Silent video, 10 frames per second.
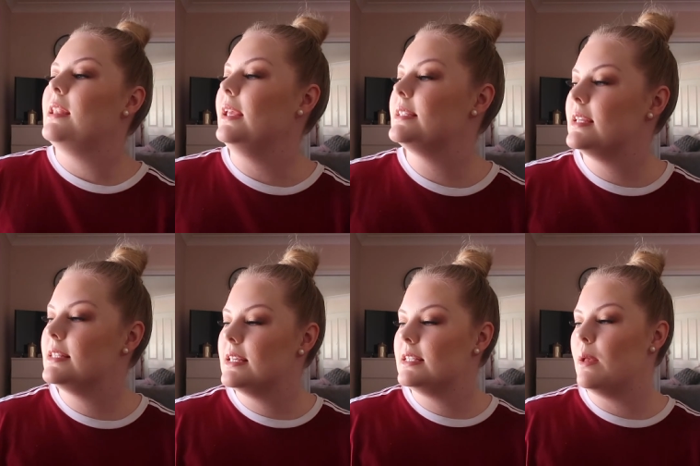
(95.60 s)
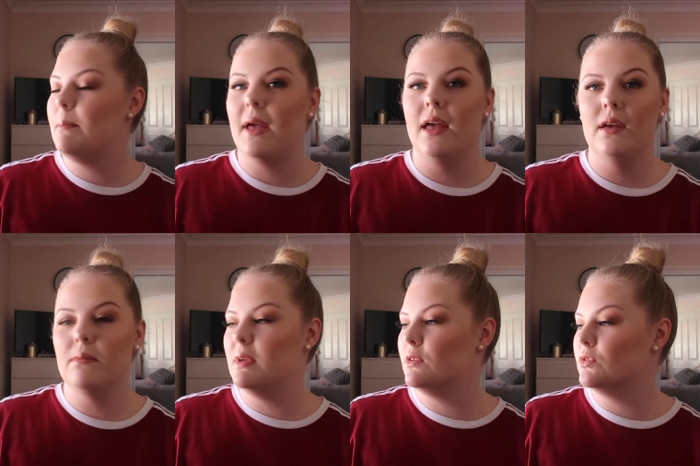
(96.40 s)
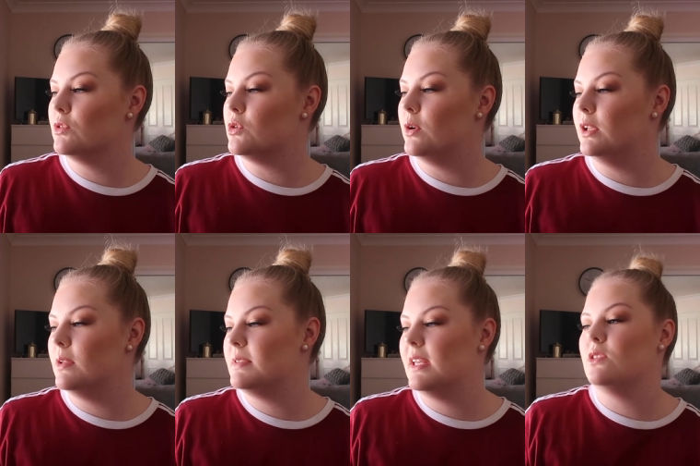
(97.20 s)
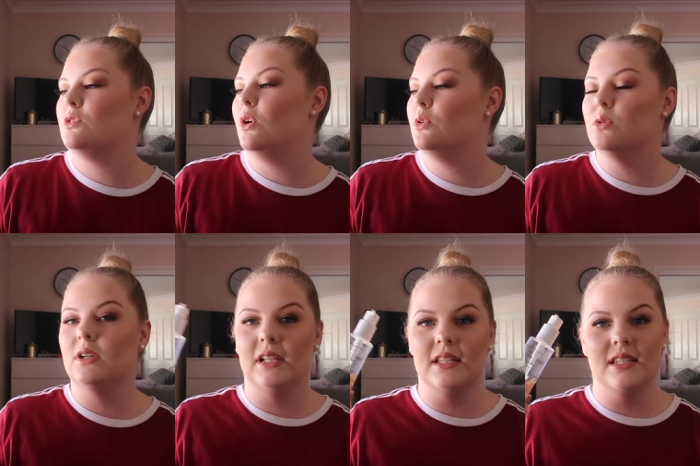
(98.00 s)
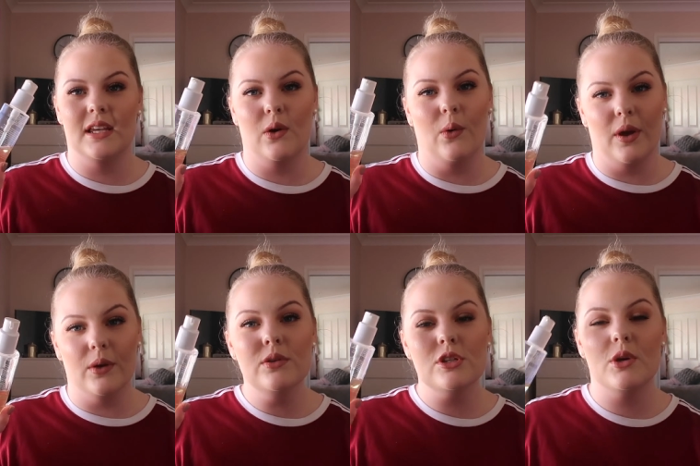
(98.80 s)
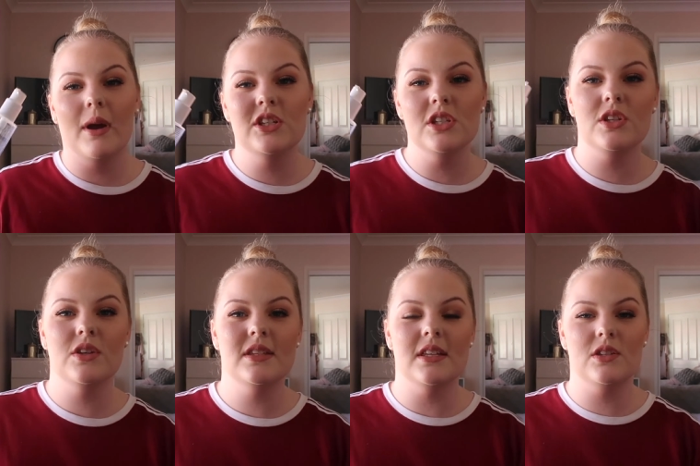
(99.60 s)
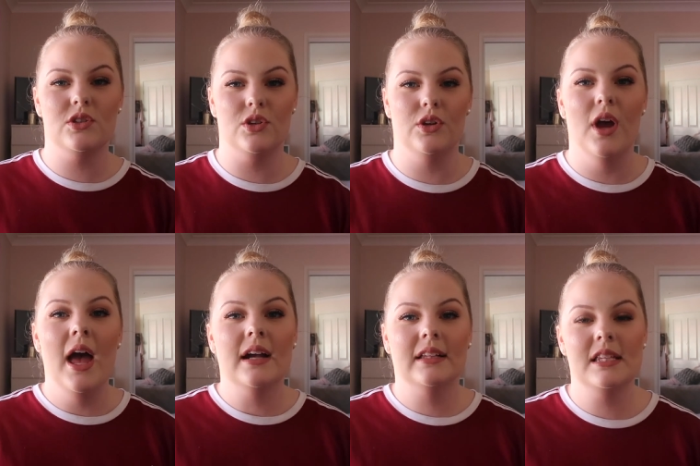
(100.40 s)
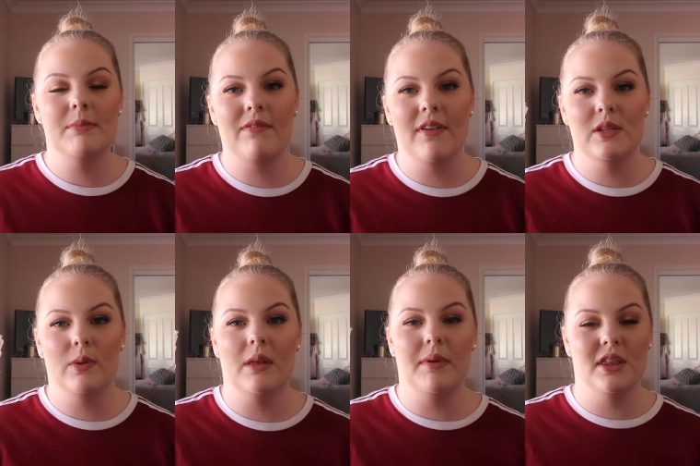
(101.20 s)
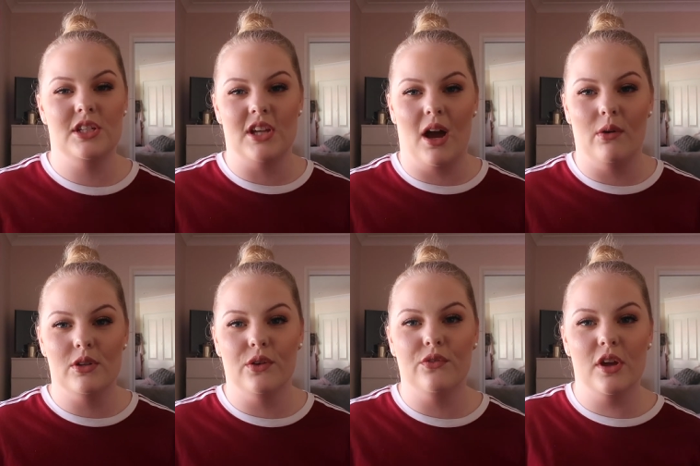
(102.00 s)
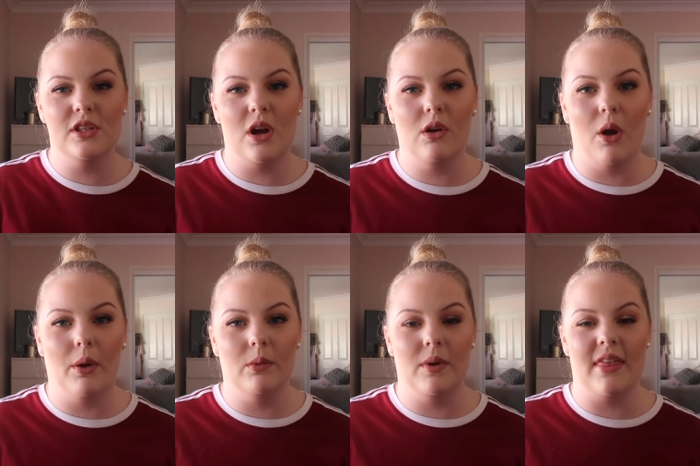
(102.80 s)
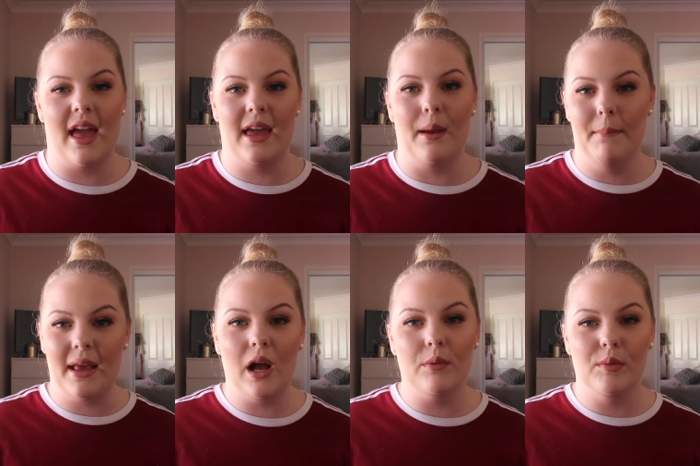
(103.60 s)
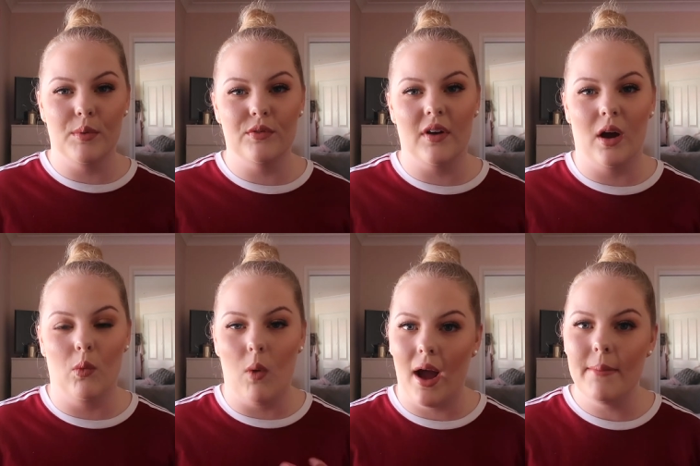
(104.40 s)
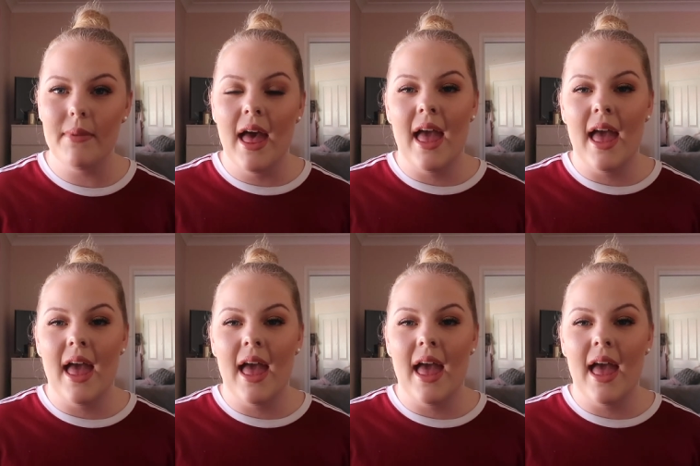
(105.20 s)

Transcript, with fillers: Next is this Bare Minerals Oil Obsessed Total Cleansing Oil. So I just use this to cleanse my face while I'm in the shower. So first I'll go in with a makeup remover wipe